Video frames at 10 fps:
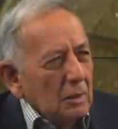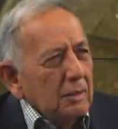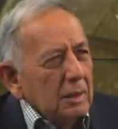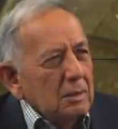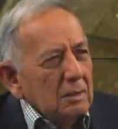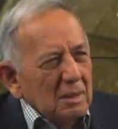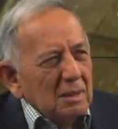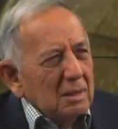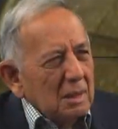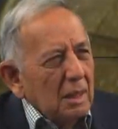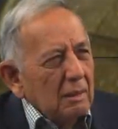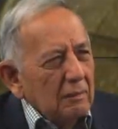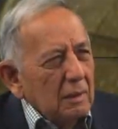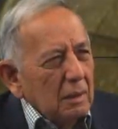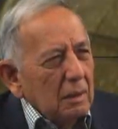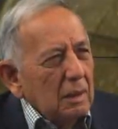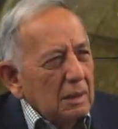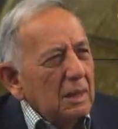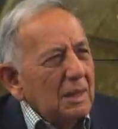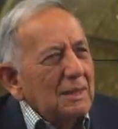so I think there's this kind of
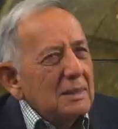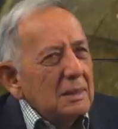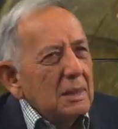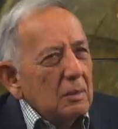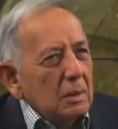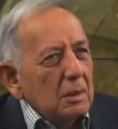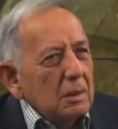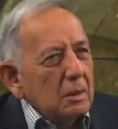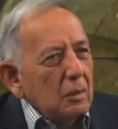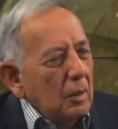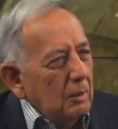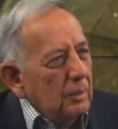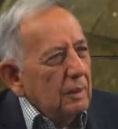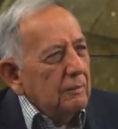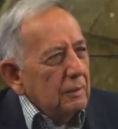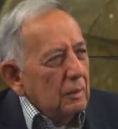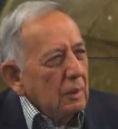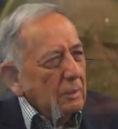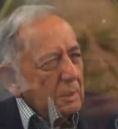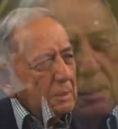a, a, a, secret cooperative
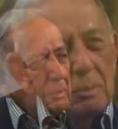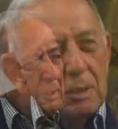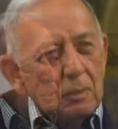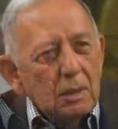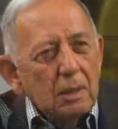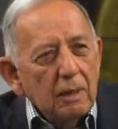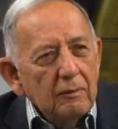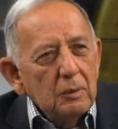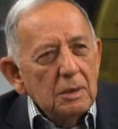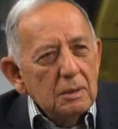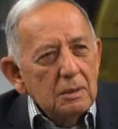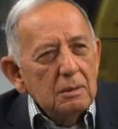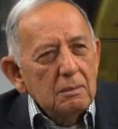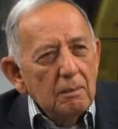agreements between governments.